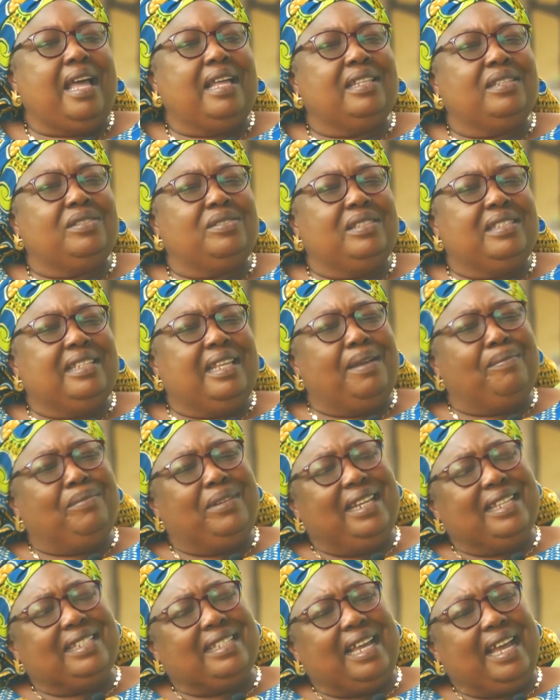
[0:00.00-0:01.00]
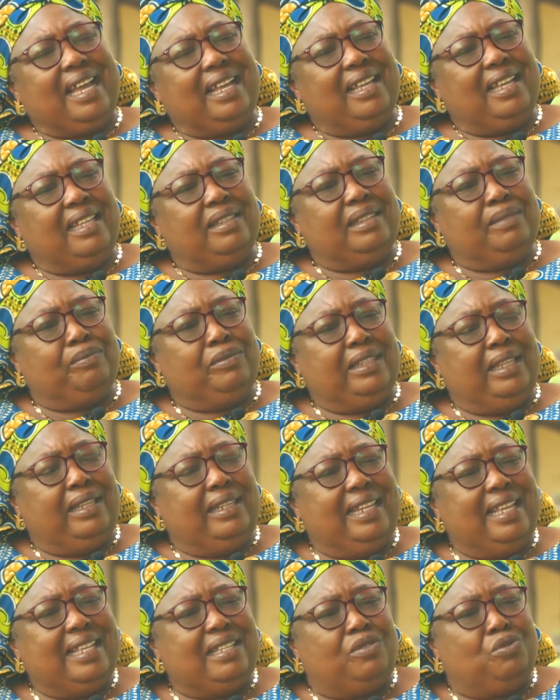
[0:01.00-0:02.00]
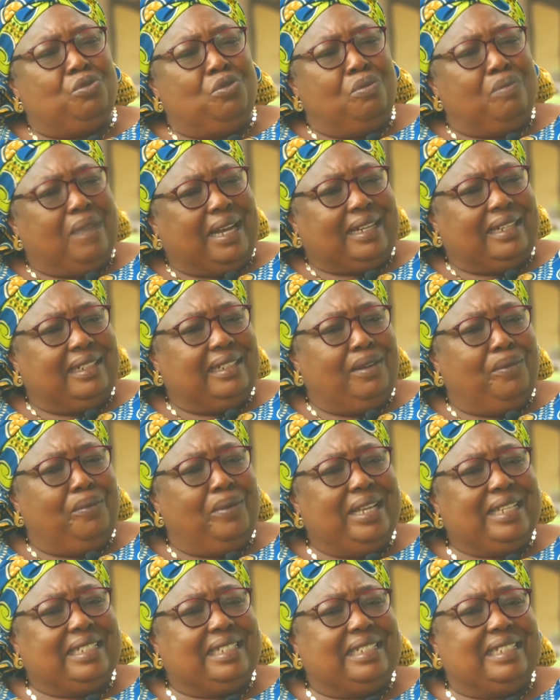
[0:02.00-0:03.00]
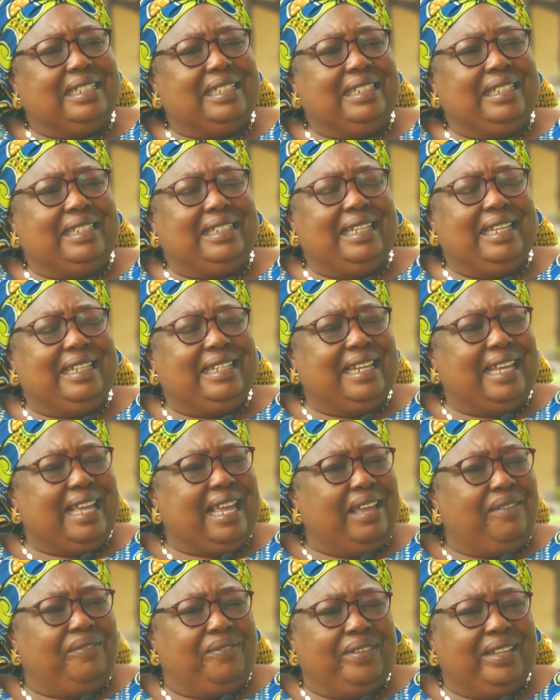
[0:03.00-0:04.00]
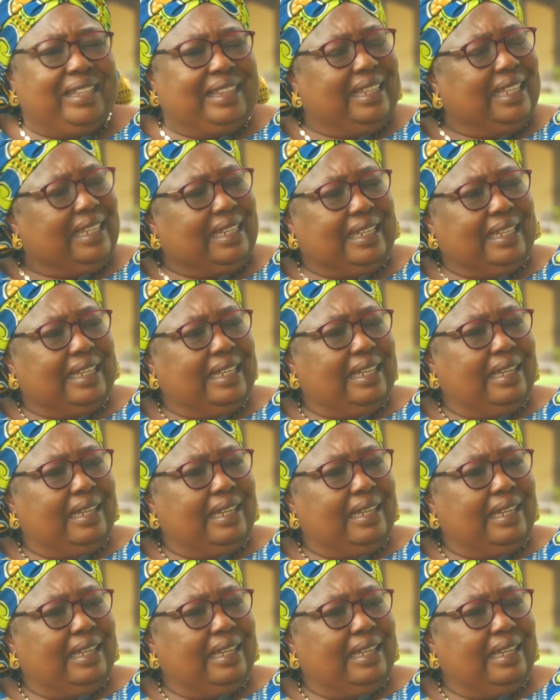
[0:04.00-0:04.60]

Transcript: later, this woman, the way she did everything.